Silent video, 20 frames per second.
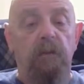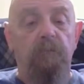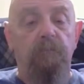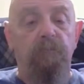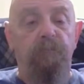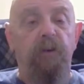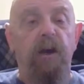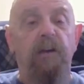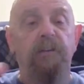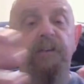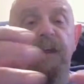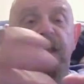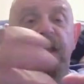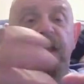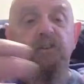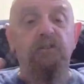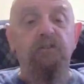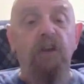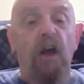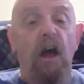
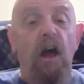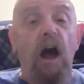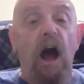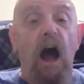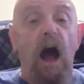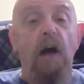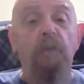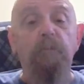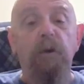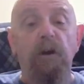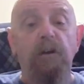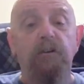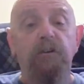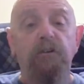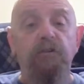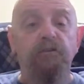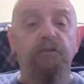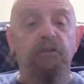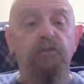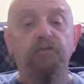foundations, I'm going
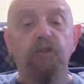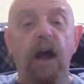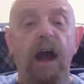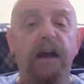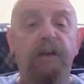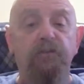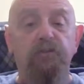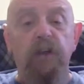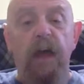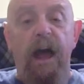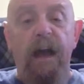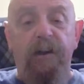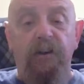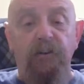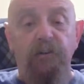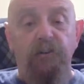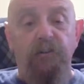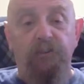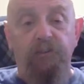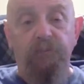to use the track
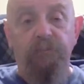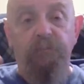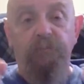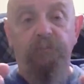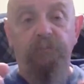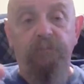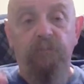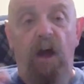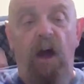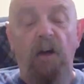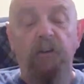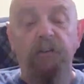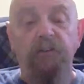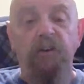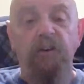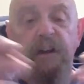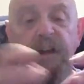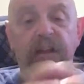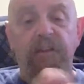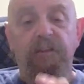stackers
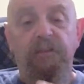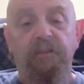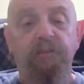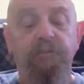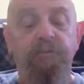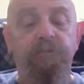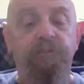underneath,